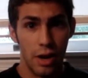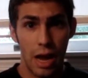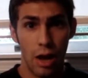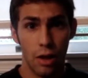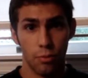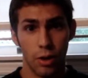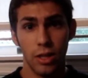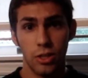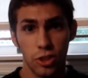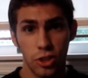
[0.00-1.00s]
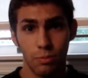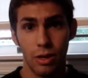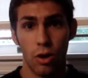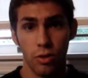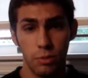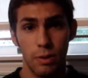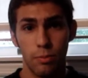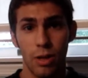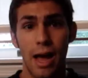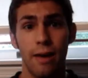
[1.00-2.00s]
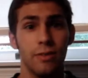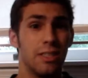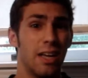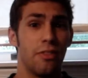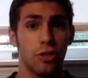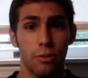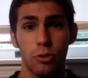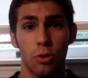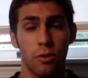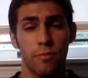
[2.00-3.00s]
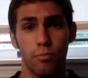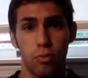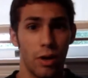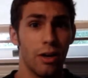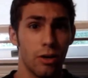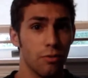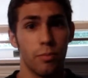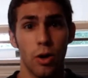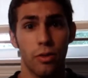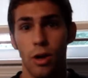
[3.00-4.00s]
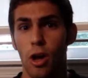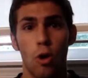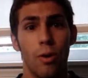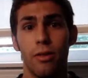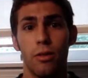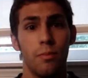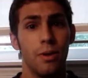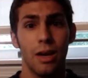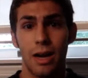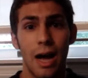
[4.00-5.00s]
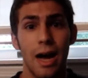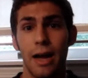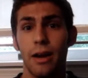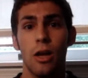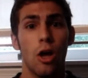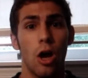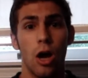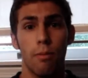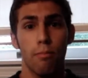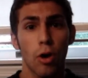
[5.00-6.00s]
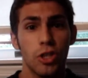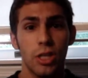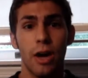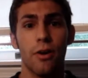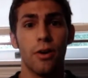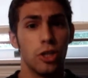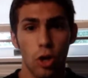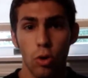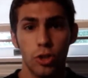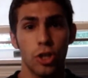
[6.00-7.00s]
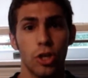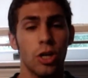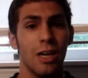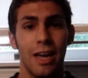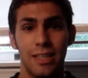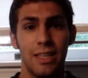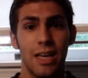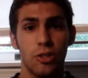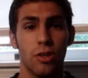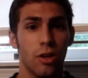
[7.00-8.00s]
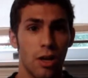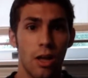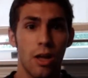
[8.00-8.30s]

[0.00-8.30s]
Now, the relationship that all these people have is that there's some sort of predator from Earth, whether they be a con, a mercenary, soldier, etc.